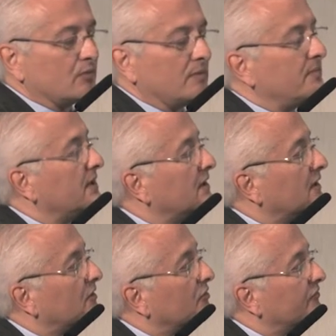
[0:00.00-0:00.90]
will be
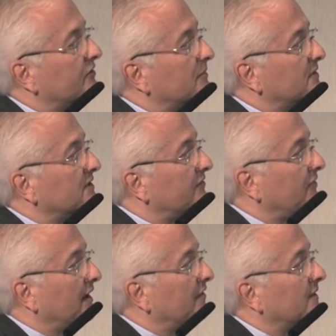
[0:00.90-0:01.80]
confirmed
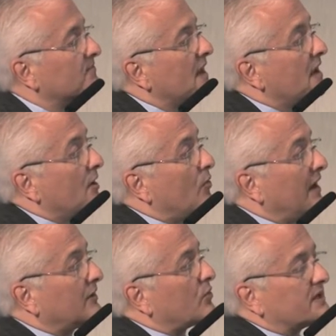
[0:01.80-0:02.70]
further.
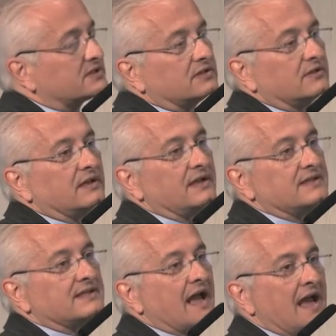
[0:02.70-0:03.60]
One question
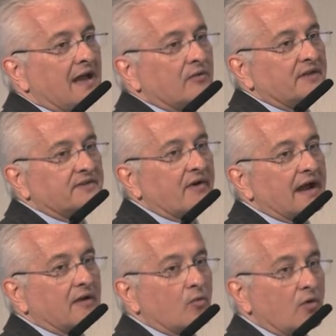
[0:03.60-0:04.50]
is how the
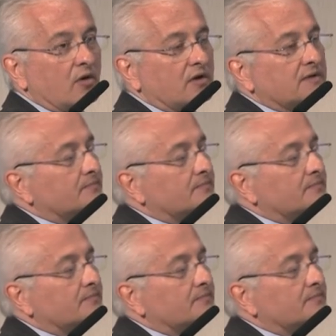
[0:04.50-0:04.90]
drug works,